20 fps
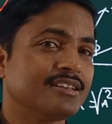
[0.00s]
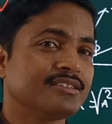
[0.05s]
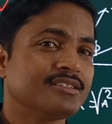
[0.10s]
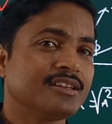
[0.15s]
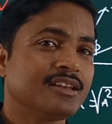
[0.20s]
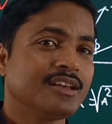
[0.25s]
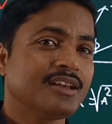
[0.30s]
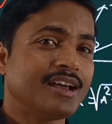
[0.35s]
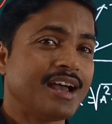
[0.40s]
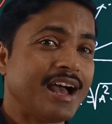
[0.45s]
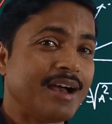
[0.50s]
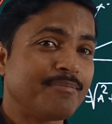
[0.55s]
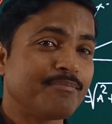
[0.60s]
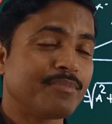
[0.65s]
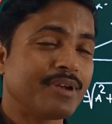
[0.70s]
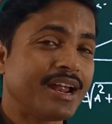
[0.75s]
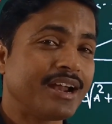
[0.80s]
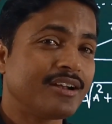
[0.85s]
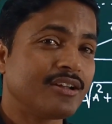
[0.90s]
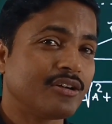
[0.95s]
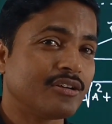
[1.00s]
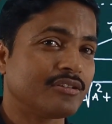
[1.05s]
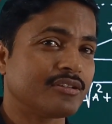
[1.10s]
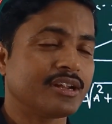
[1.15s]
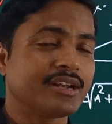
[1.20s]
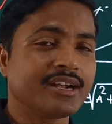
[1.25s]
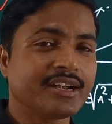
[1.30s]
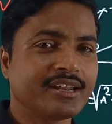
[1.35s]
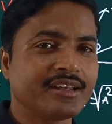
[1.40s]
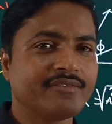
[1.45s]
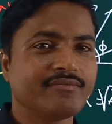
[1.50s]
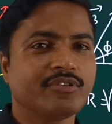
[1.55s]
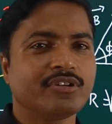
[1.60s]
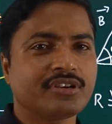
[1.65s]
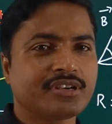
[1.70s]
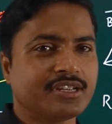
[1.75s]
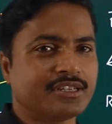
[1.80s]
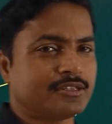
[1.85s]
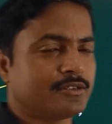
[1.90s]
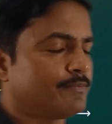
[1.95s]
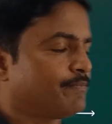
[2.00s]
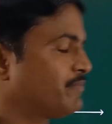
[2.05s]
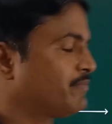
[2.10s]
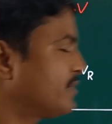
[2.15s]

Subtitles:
is applied alternating voltage.